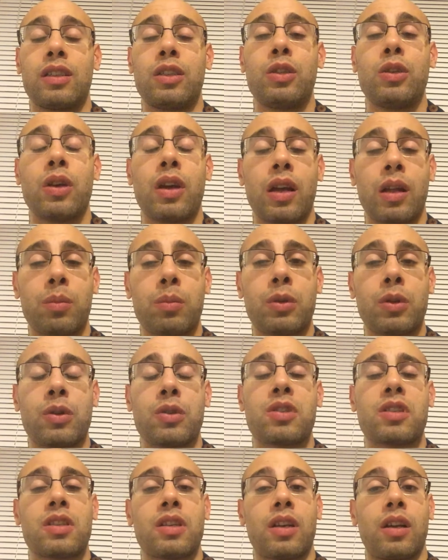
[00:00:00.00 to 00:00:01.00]
You help
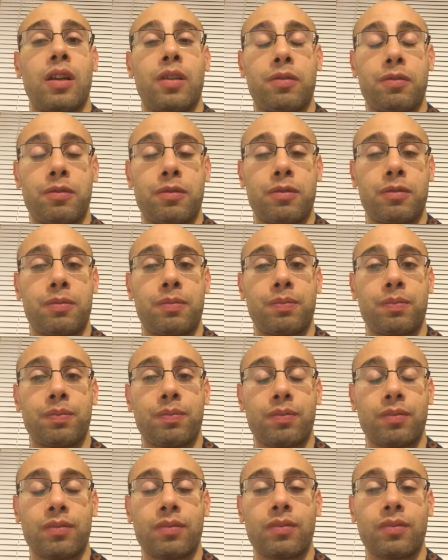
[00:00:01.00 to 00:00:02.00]
yourself.
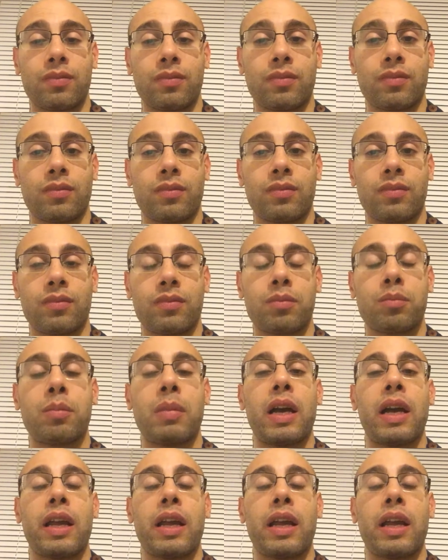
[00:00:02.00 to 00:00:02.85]
By